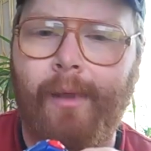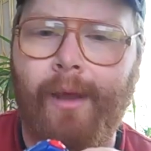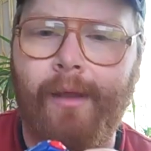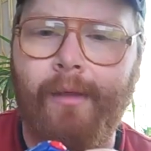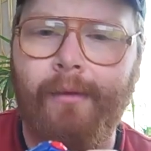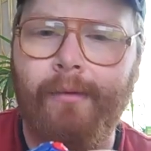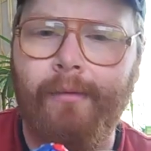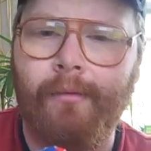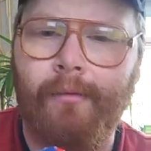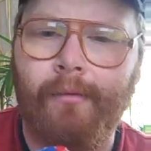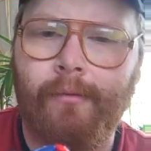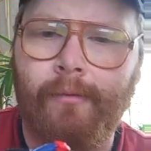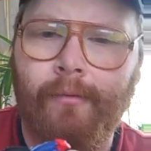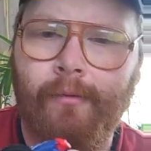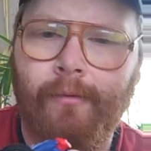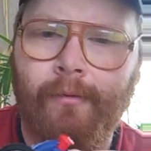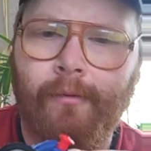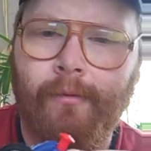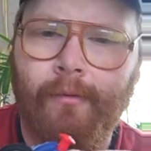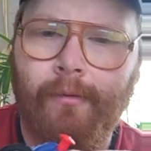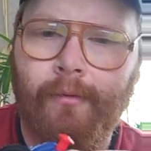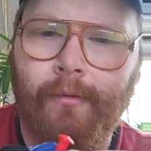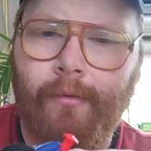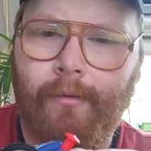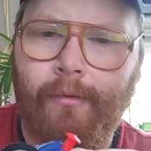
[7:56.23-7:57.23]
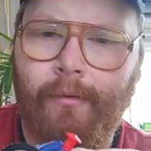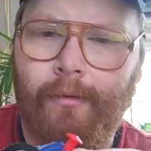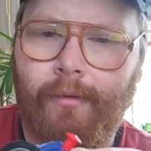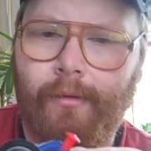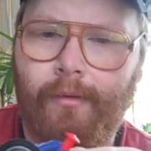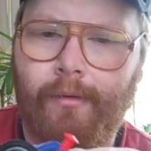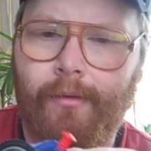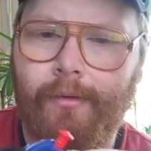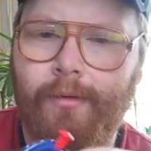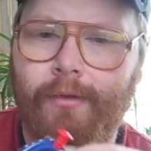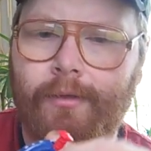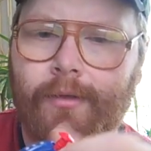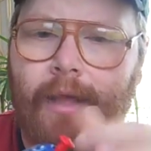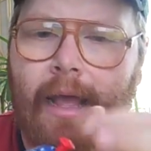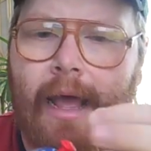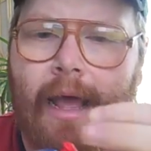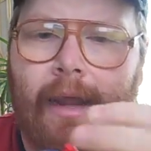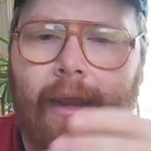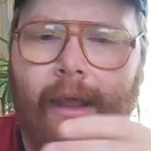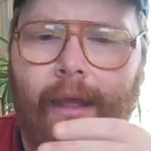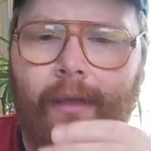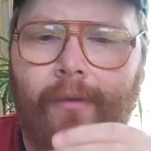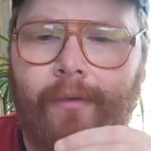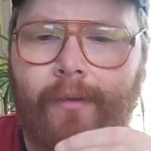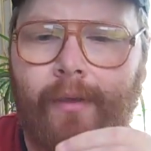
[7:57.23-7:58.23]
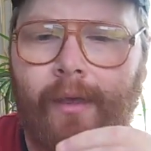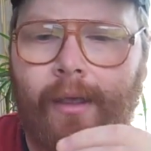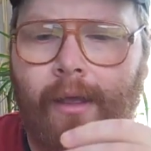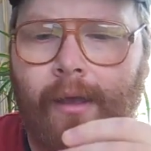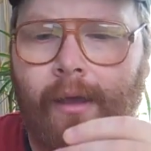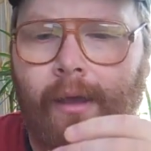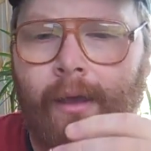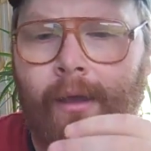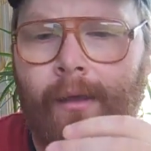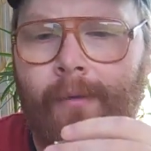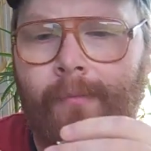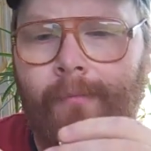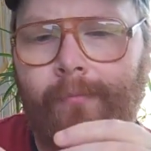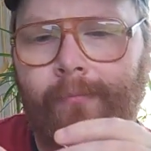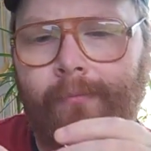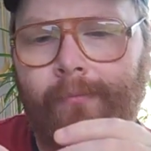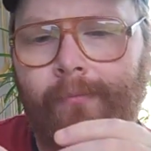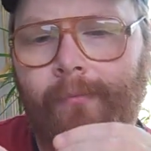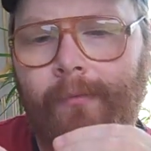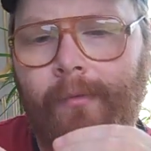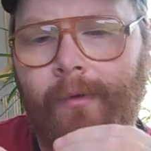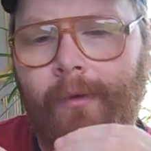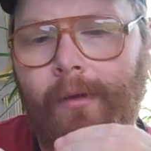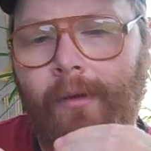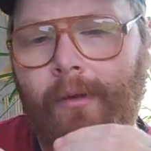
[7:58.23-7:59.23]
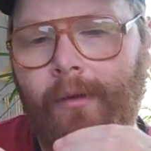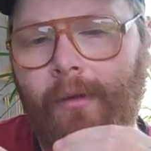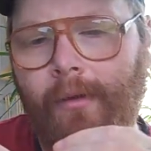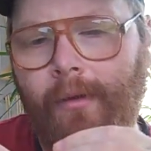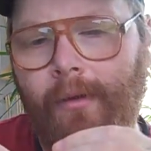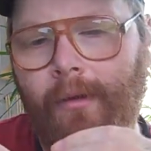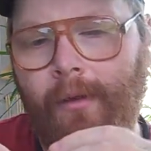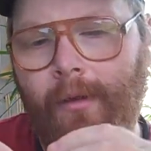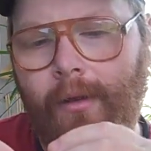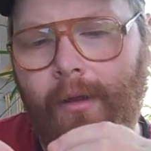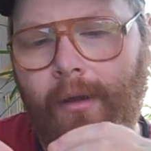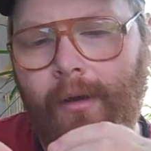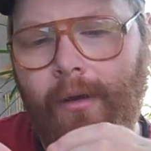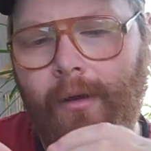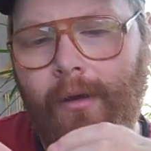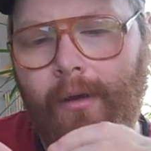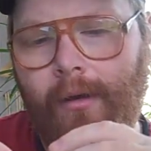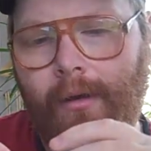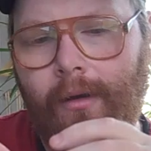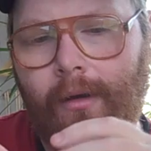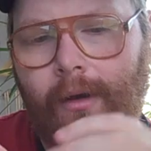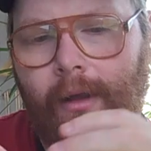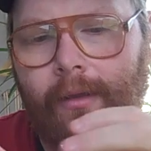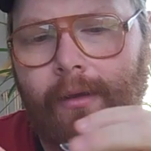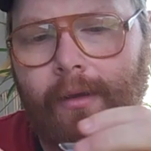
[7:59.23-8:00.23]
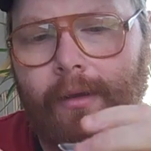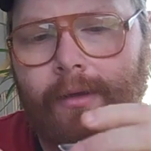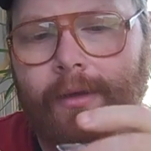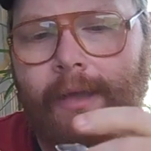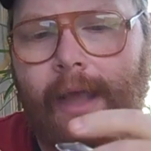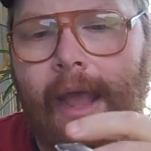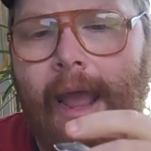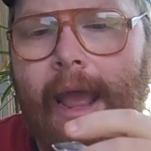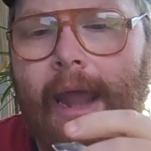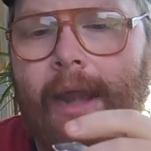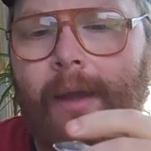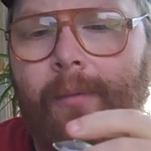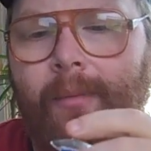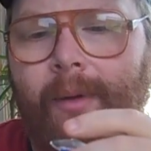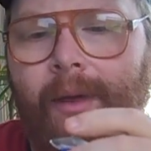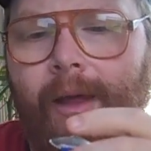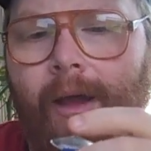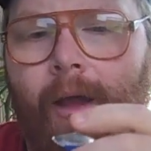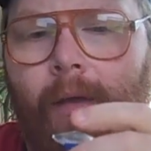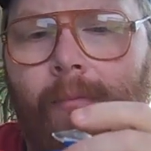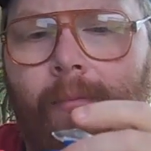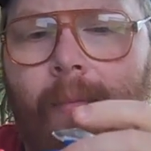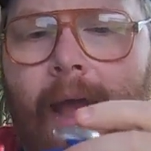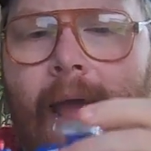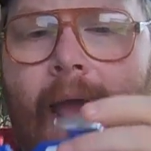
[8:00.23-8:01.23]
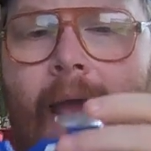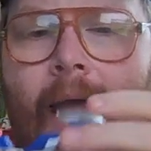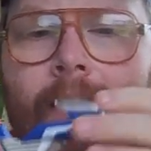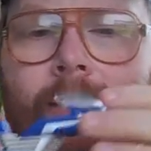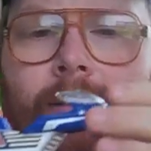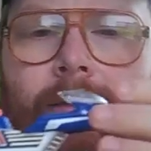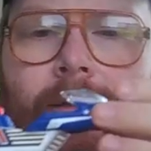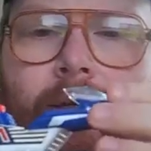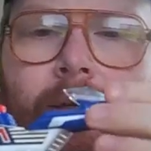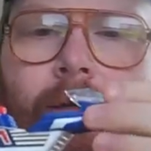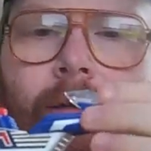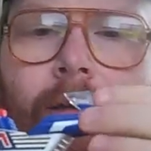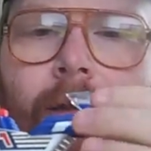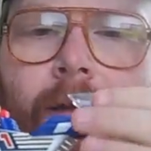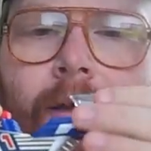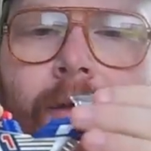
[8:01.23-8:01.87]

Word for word: button. Slide out the, uh, now this canopy on mine's a little